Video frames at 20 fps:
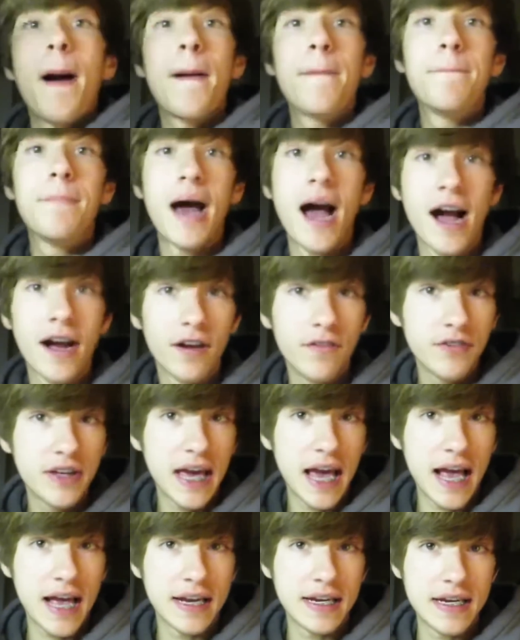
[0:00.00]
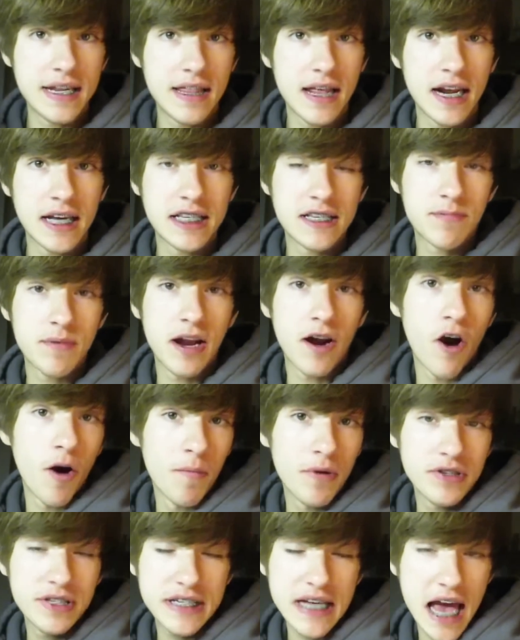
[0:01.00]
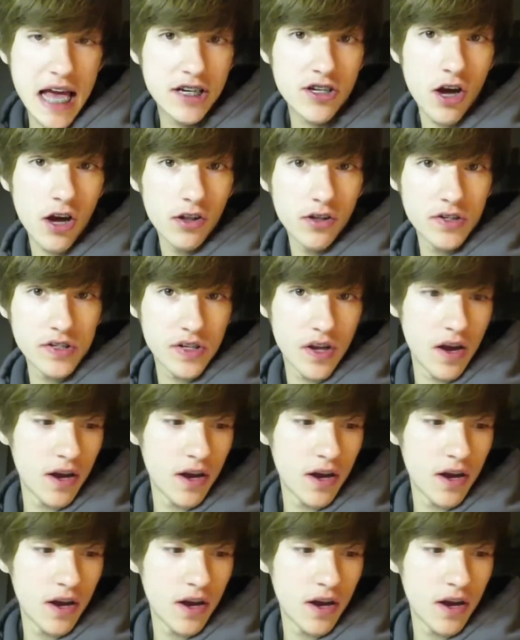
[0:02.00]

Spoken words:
a bag of candy that I spent almost $10